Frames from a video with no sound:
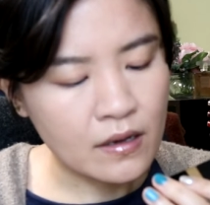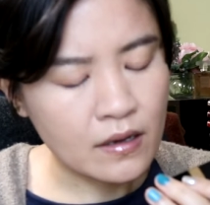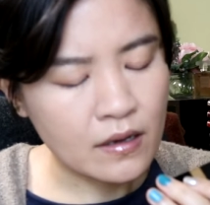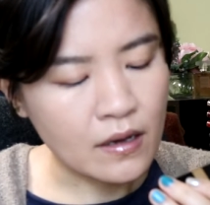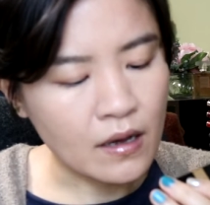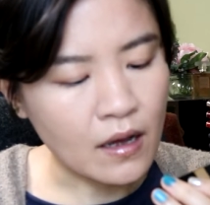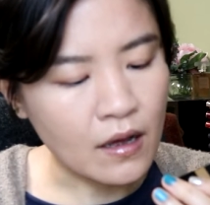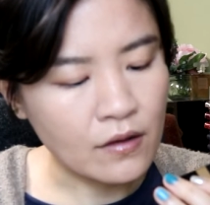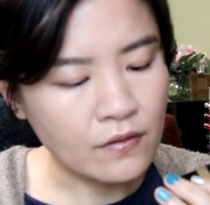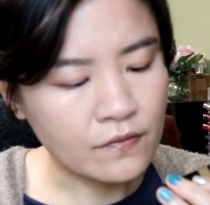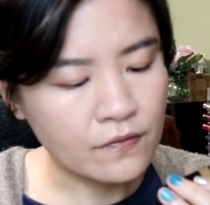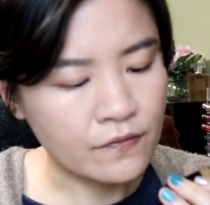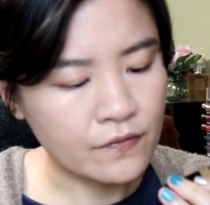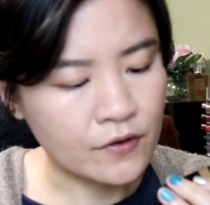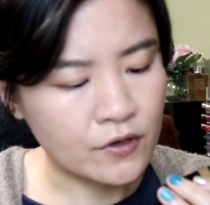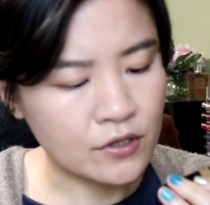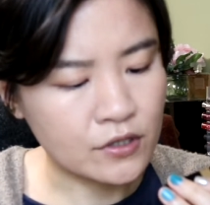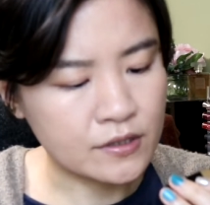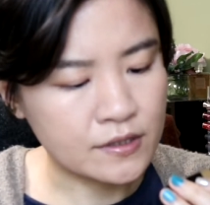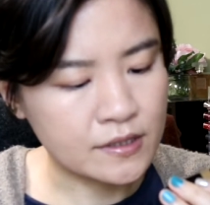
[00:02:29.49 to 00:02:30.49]

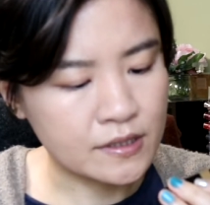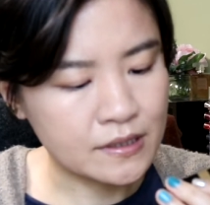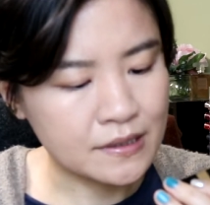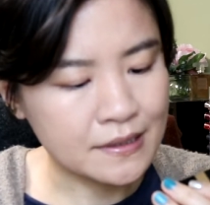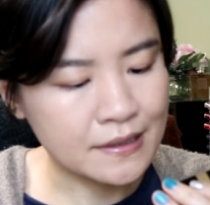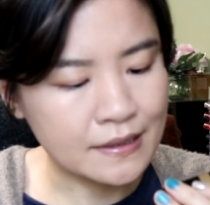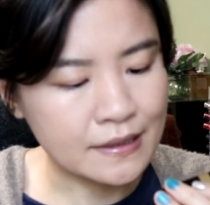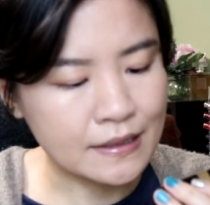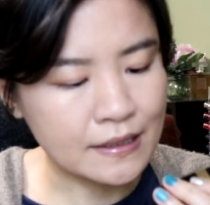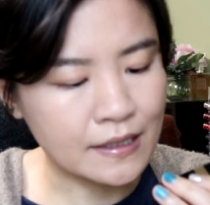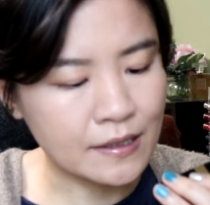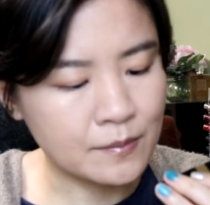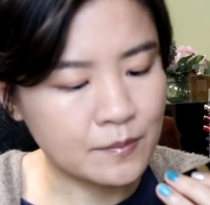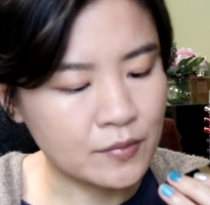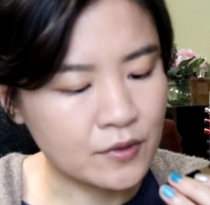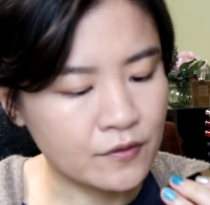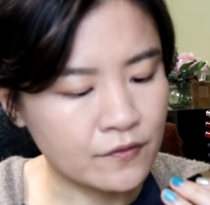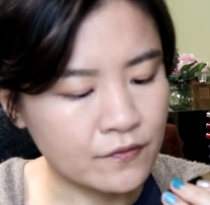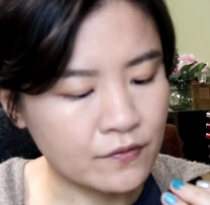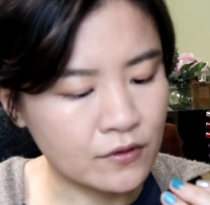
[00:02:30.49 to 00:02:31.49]
Comfort Lip
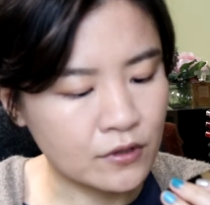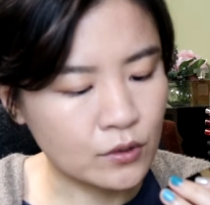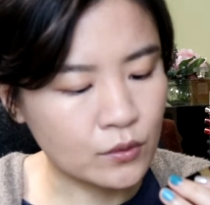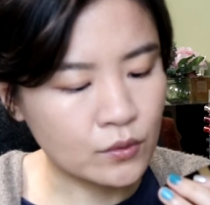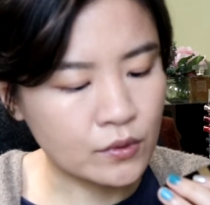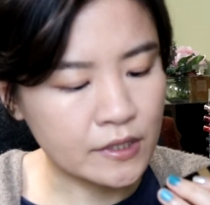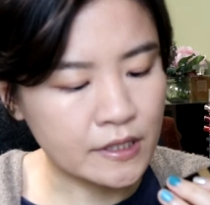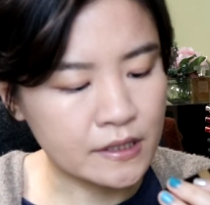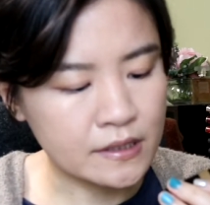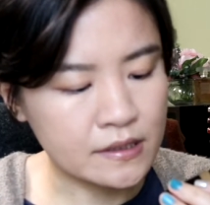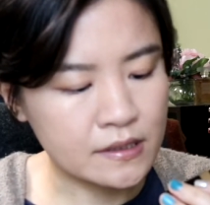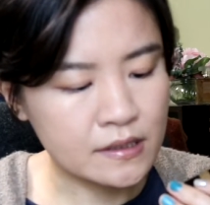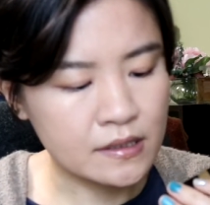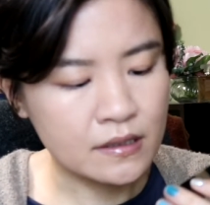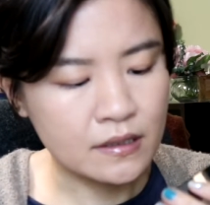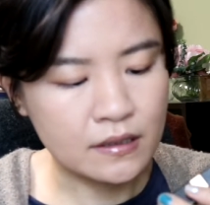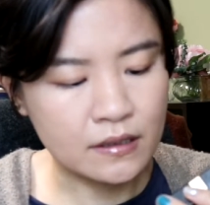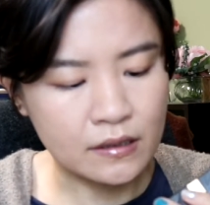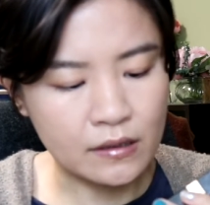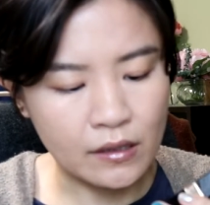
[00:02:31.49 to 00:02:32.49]
Fluid
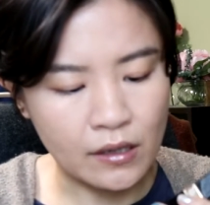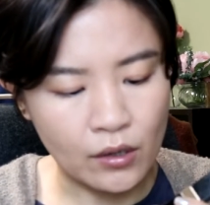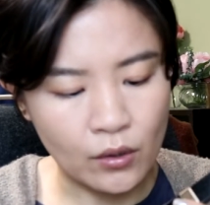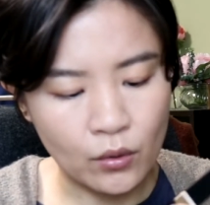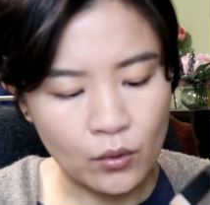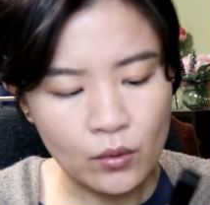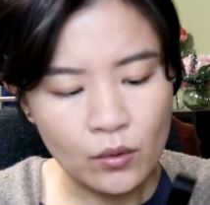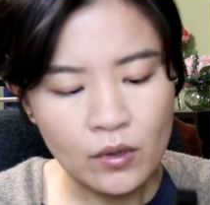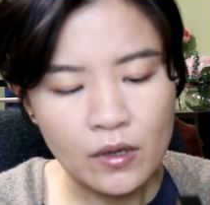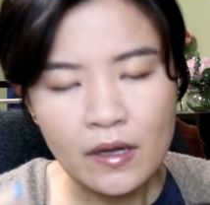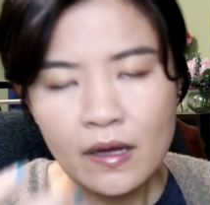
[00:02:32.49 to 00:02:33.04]
Glow.